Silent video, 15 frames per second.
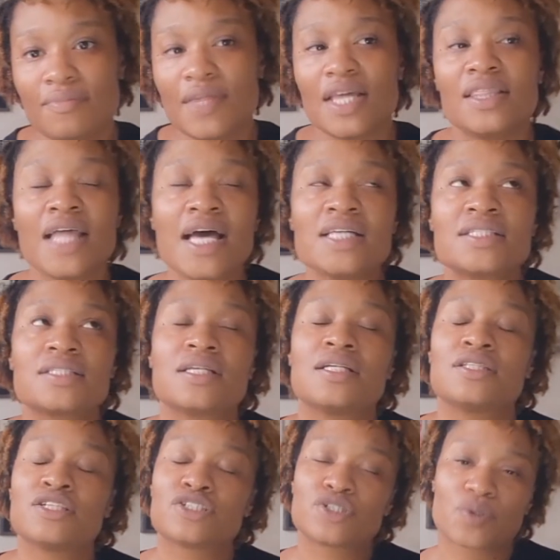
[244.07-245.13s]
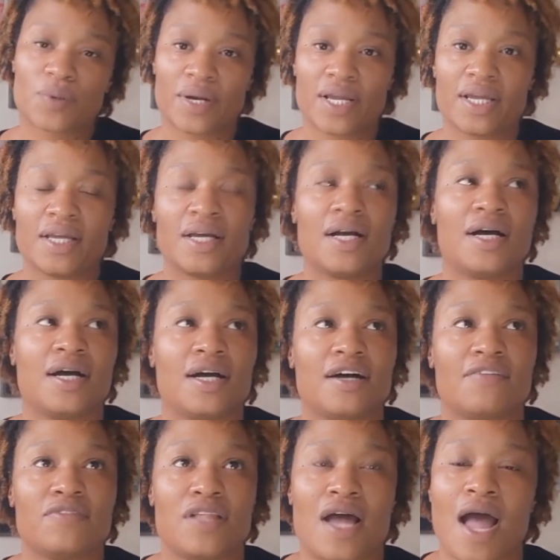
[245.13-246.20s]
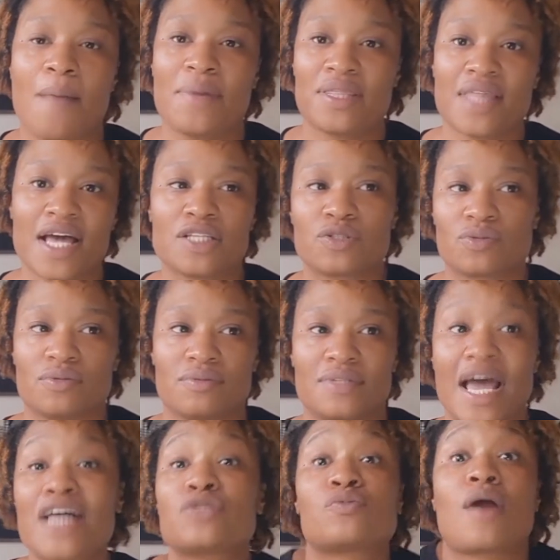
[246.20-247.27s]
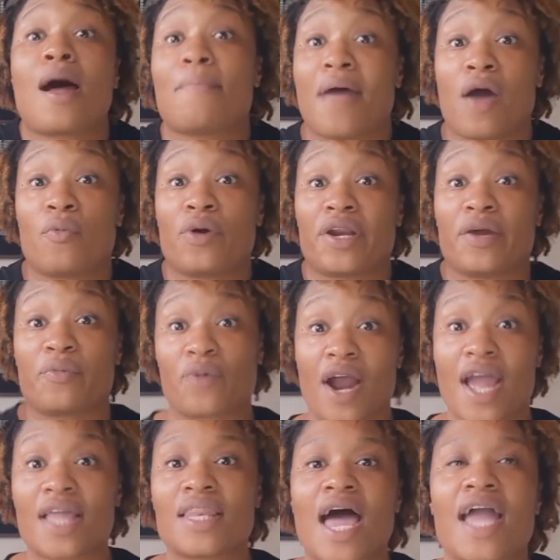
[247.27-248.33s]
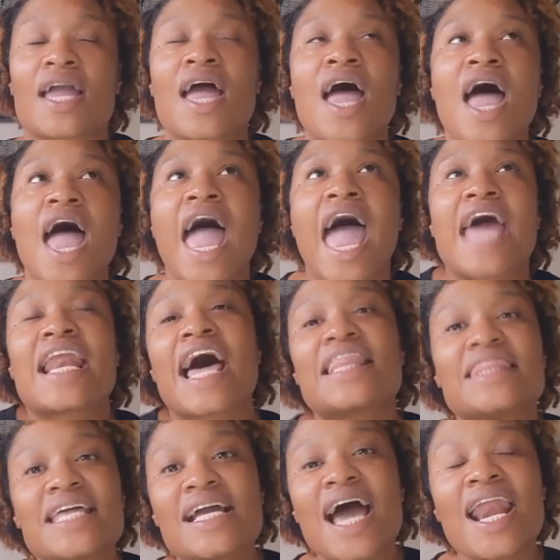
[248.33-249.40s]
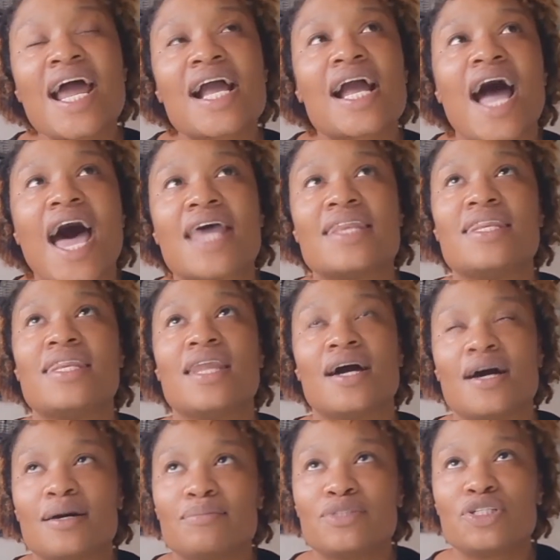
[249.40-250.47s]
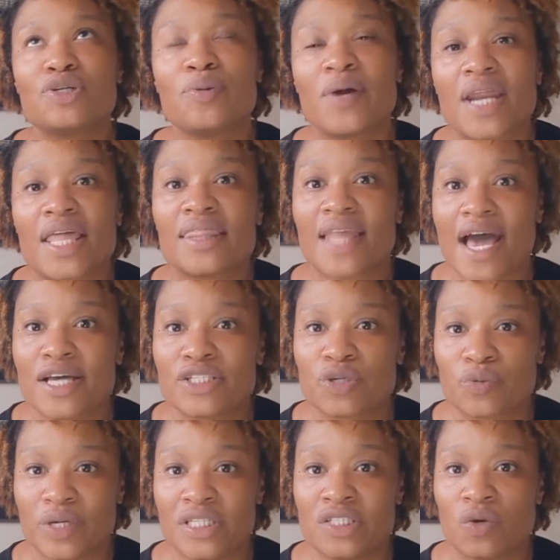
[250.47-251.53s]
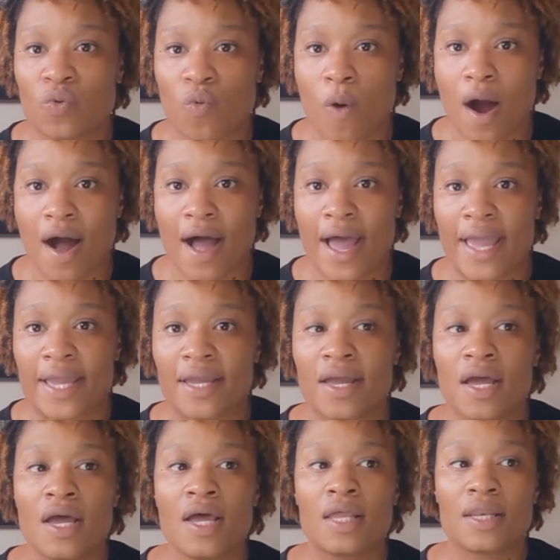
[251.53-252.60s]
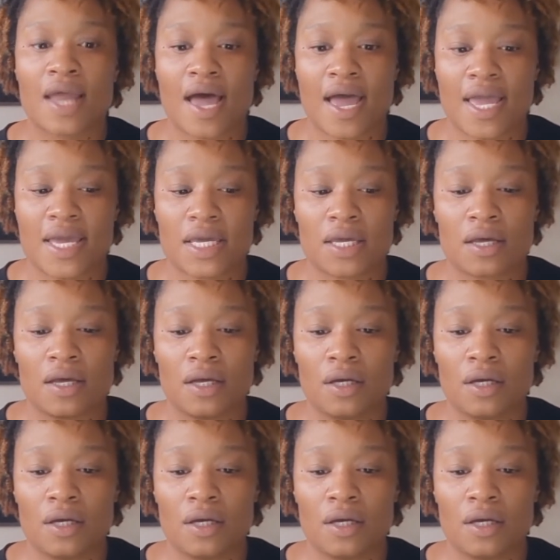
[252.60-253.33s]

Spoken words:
that's the story. That's where I'm at with it, right? Like, and I think I done got numb to it, and that's the reason why, like,